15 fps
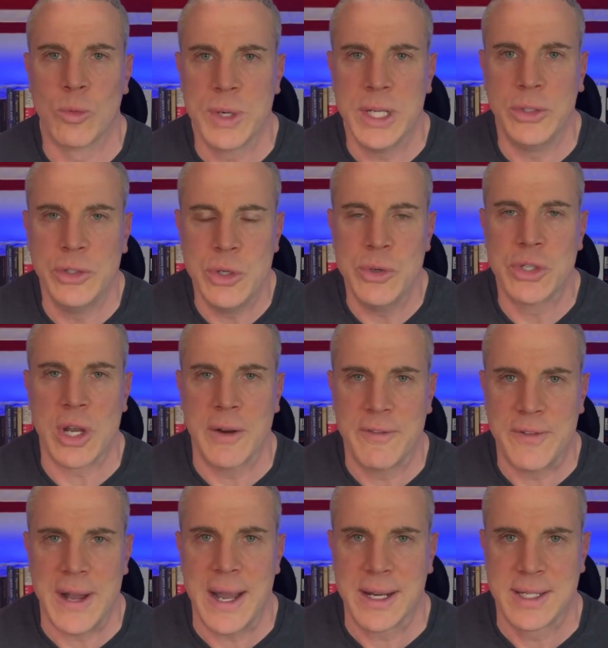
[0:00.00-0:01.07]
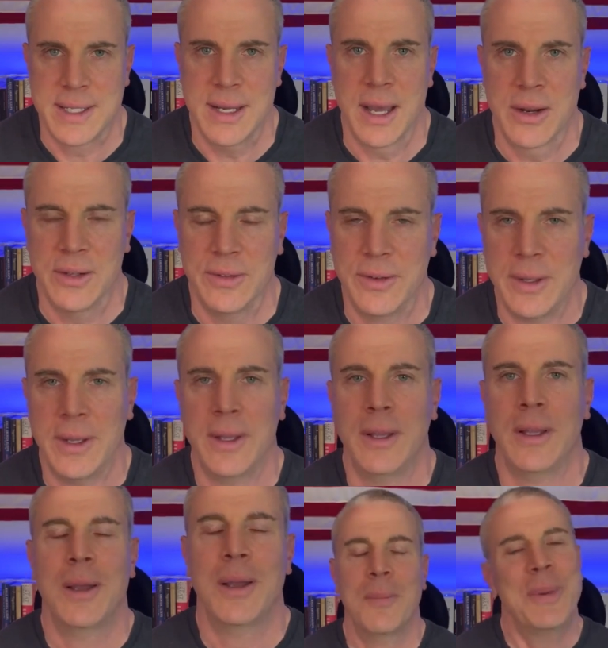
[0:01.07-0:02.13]
real news on Fox, Donald?
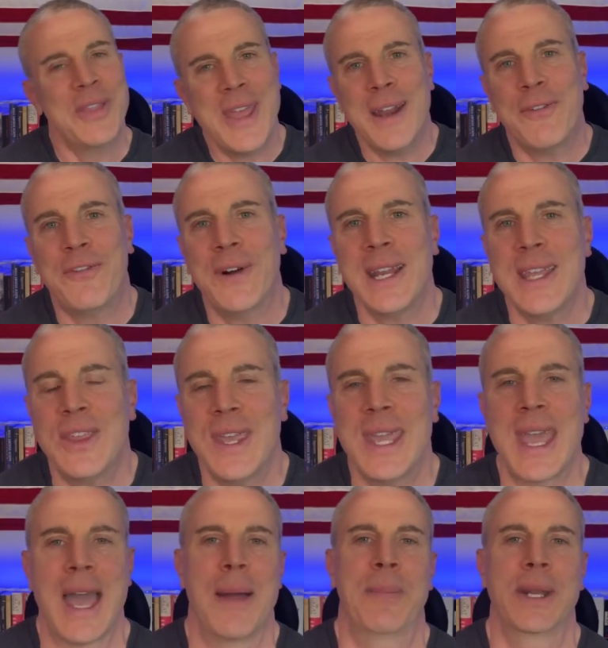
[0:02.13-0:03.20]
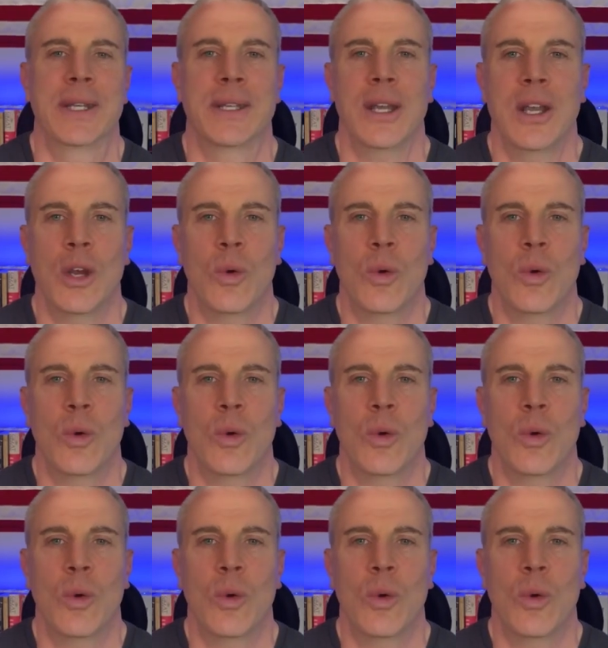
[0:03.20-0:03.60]
But then a funny thing happened.